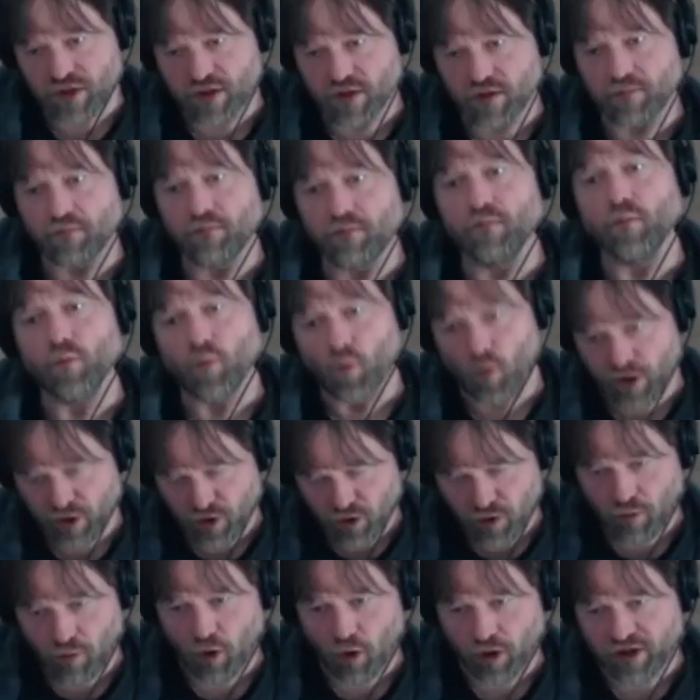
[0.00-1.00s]
them when
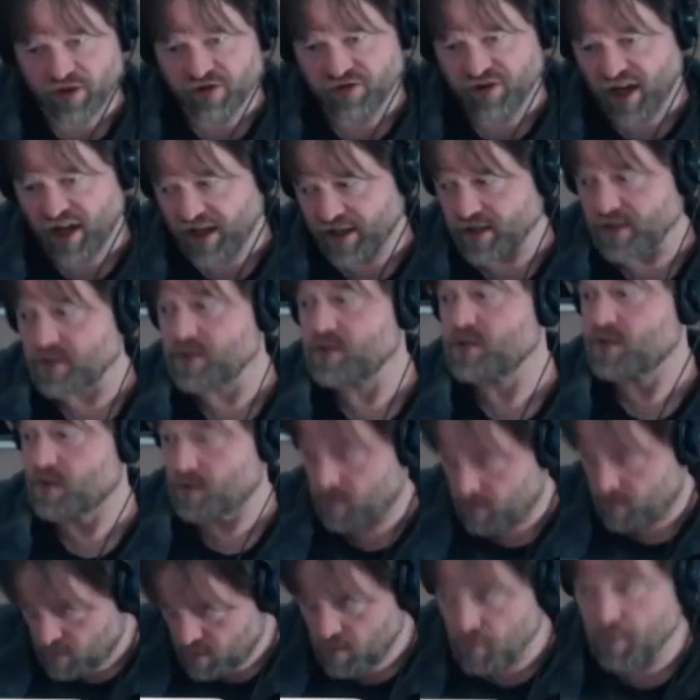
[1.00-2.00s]
you're more advanced
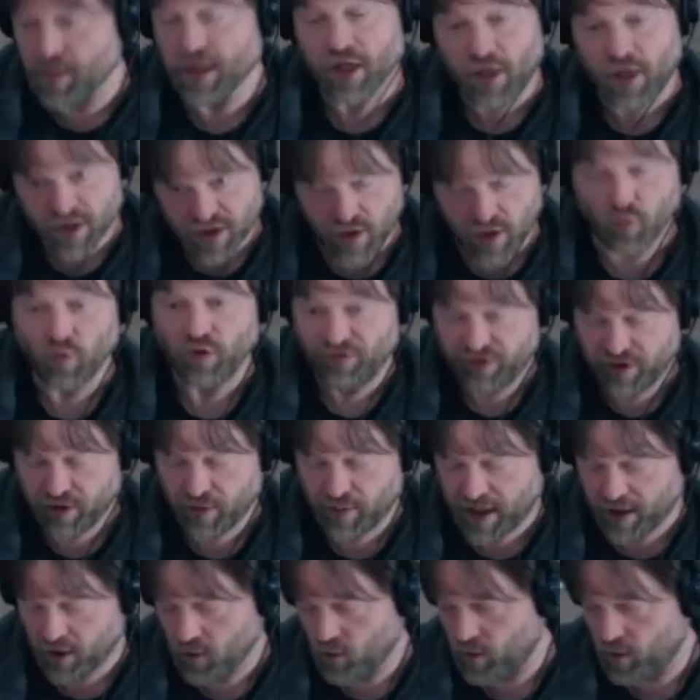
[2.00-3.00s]
because it will feel
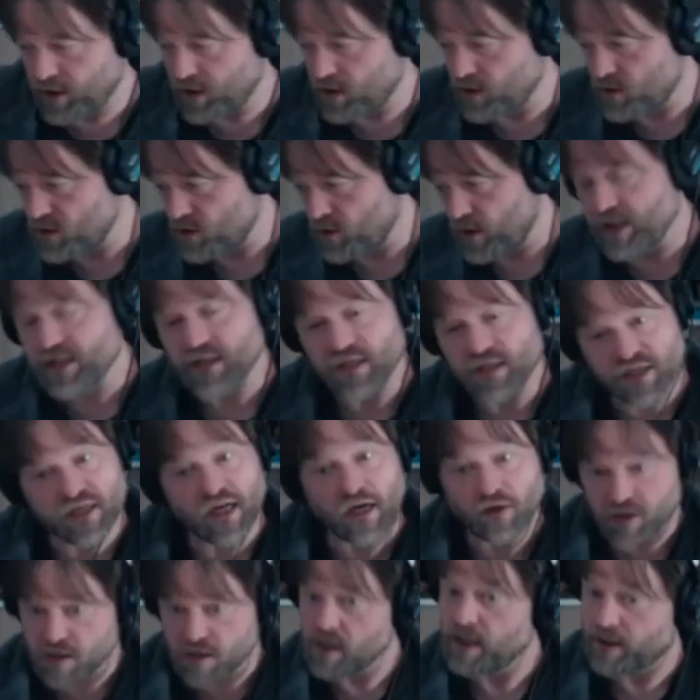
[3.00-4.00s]
better when you do it. It
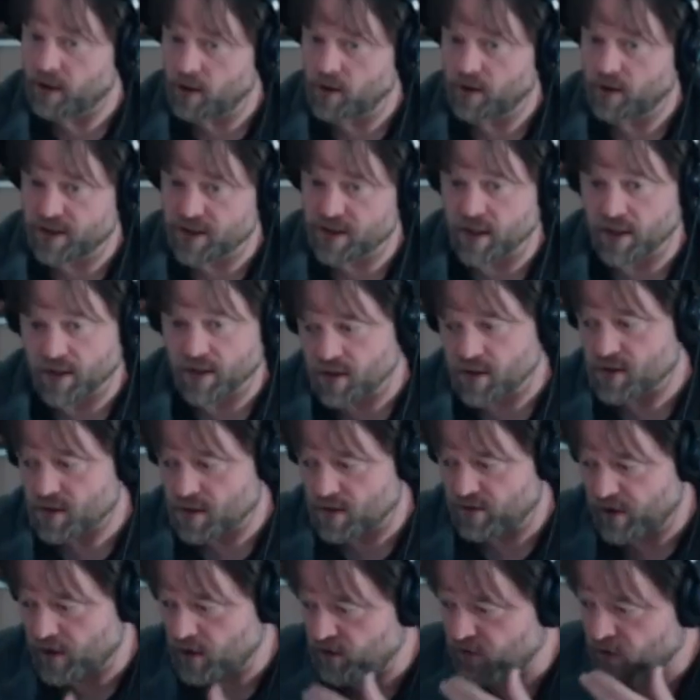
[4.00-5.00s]
sounds like your instincts are
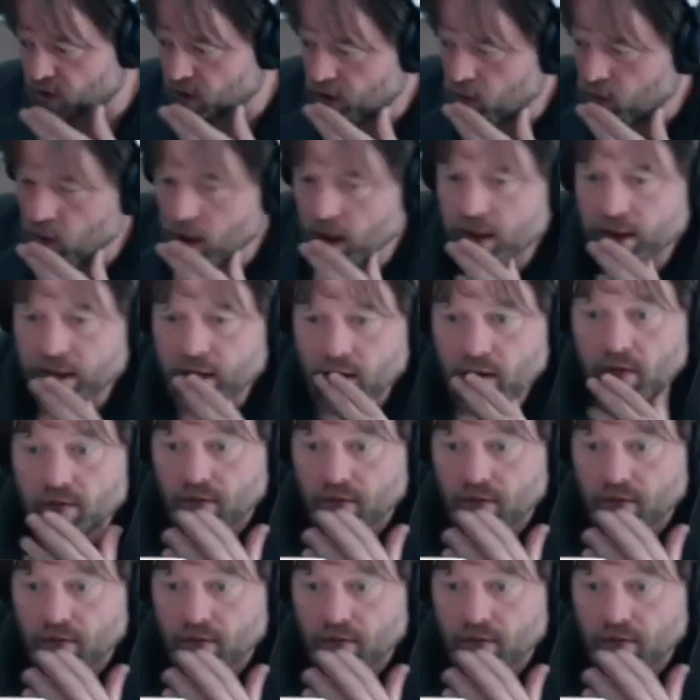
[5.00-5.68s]
serving you very well here.